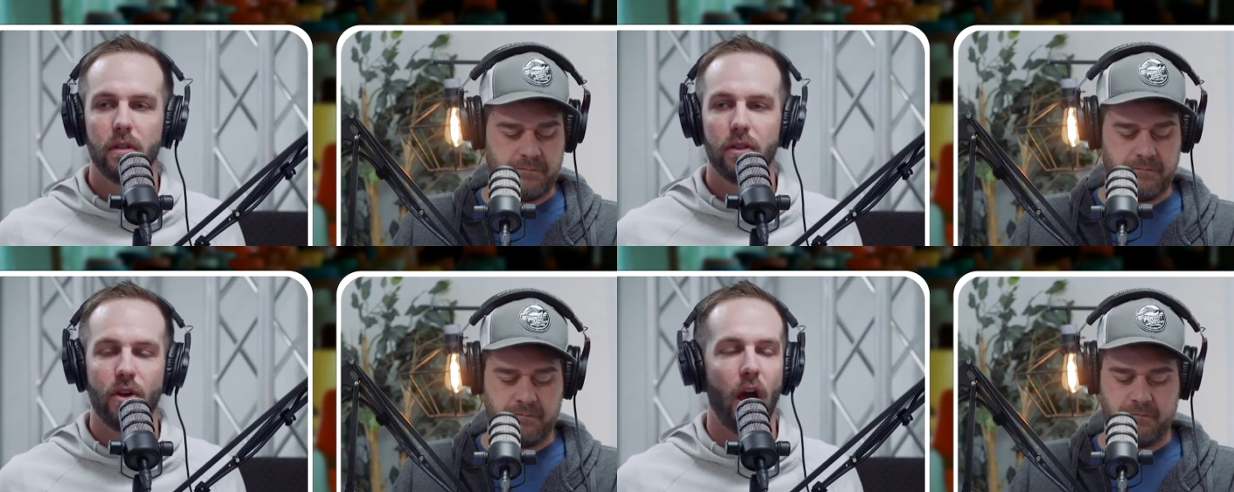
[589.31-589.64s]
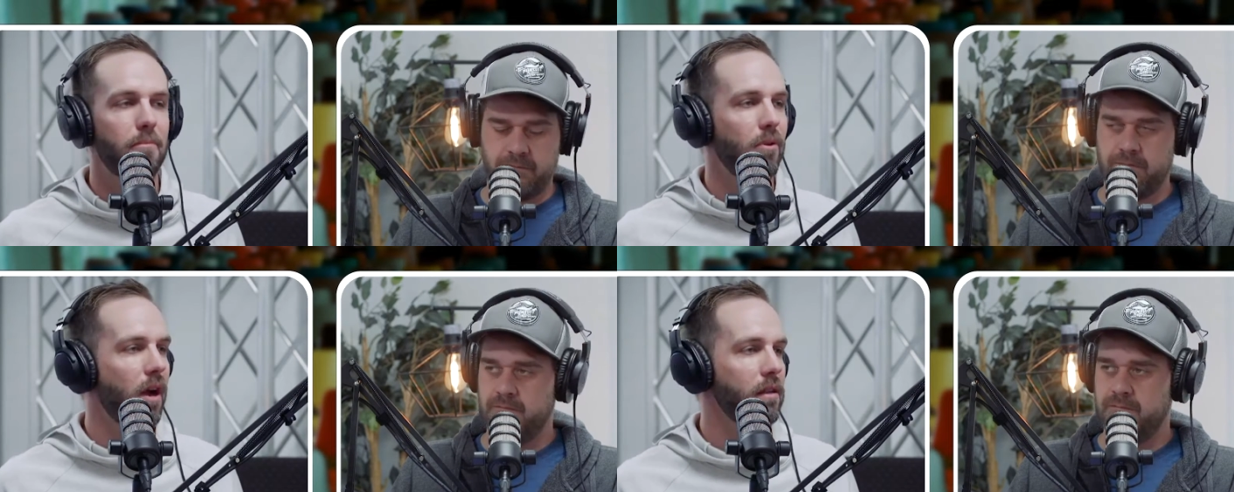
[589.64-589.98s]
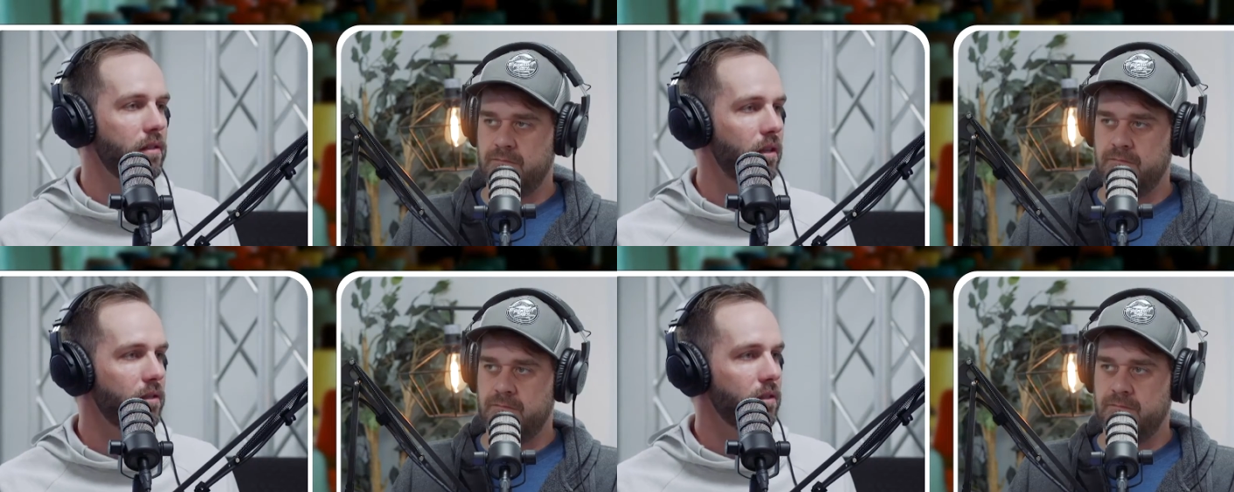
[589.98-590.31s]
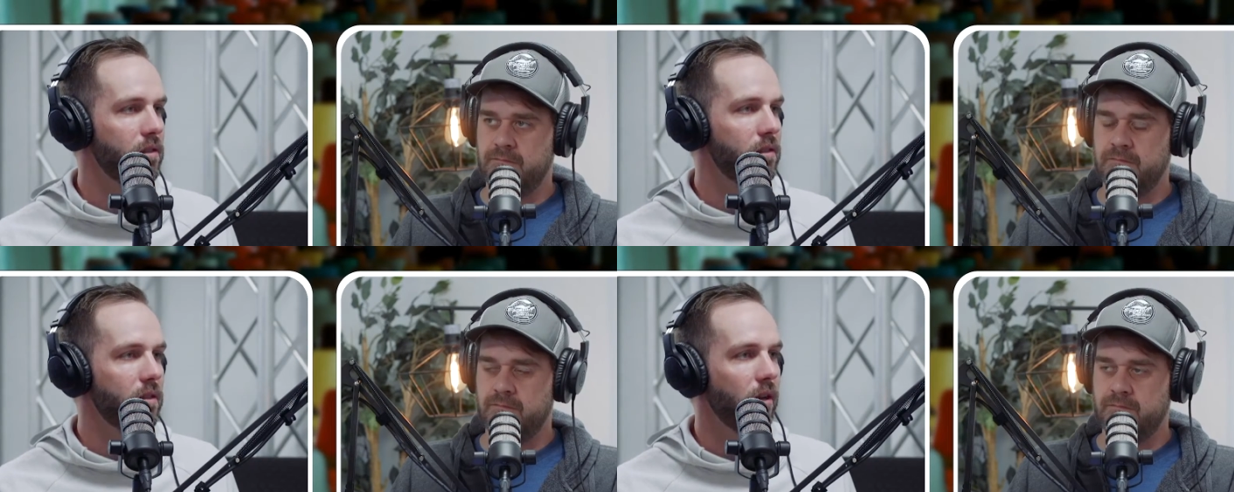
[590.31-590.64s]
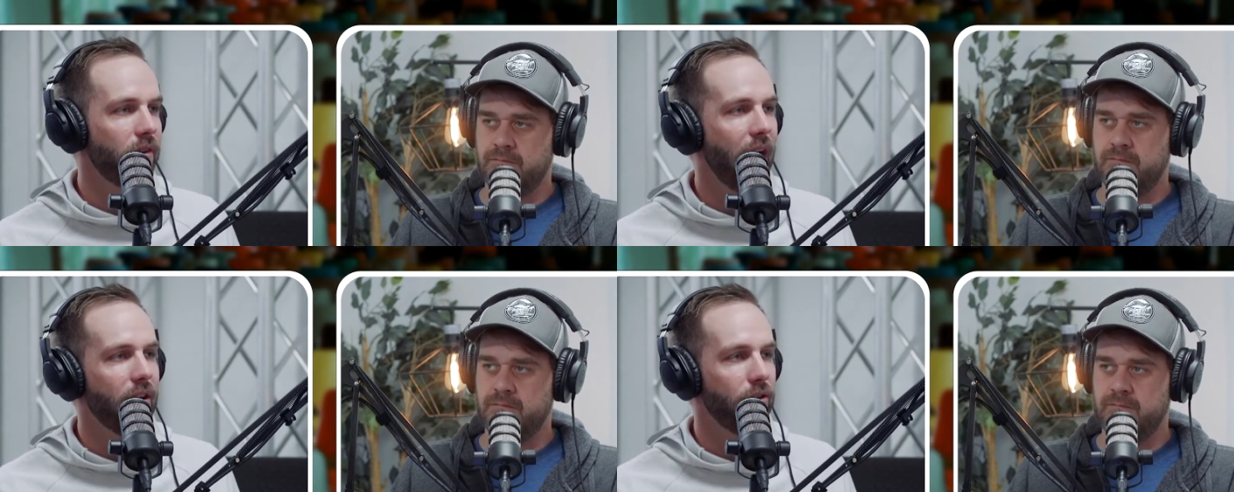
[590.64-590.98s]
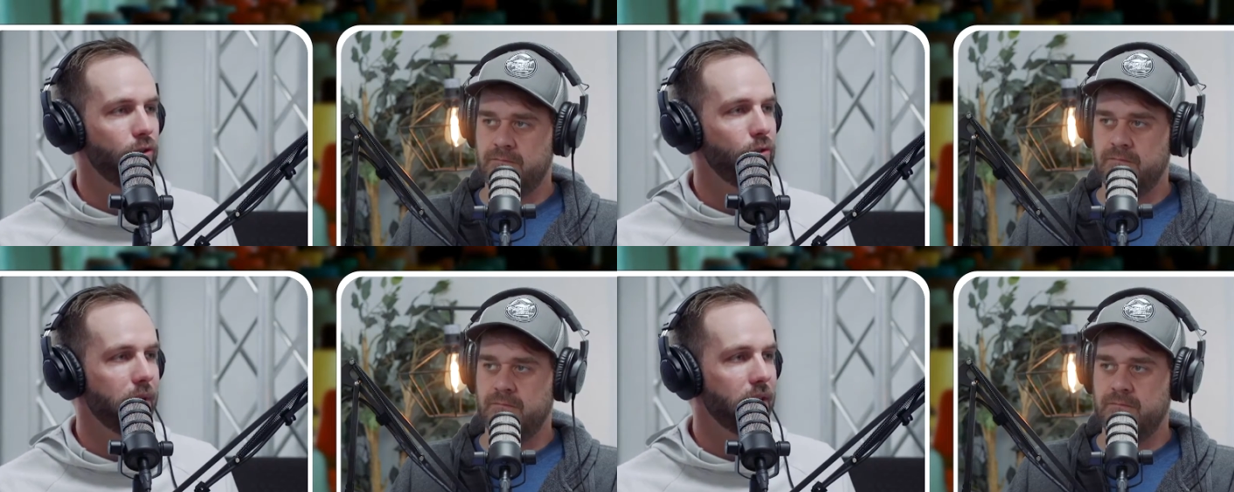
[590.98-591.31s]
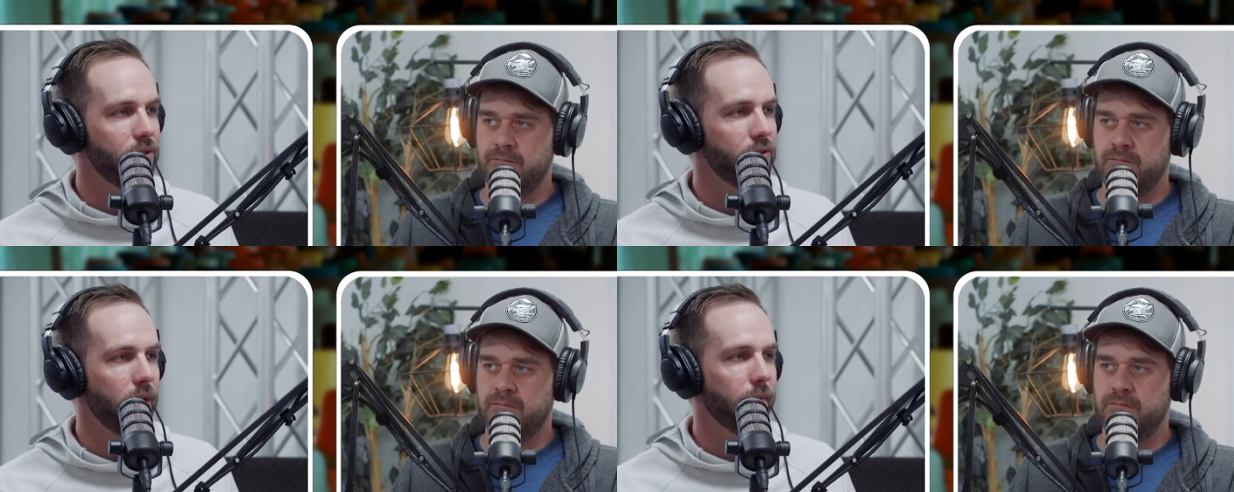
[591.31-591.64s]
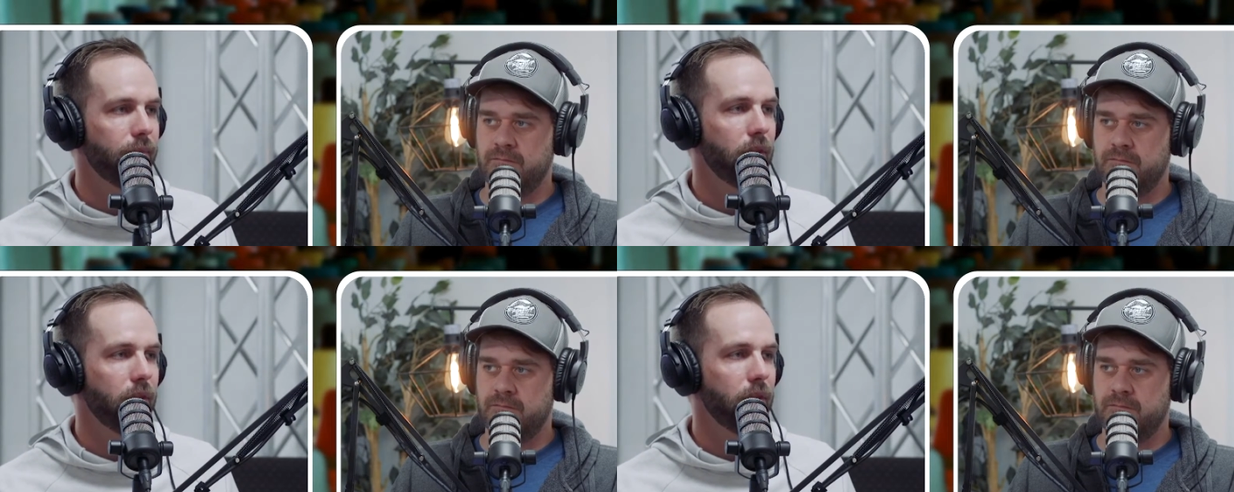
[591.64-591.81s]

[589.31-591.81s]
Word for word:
Speaker 1: thought processes of how to do ministry.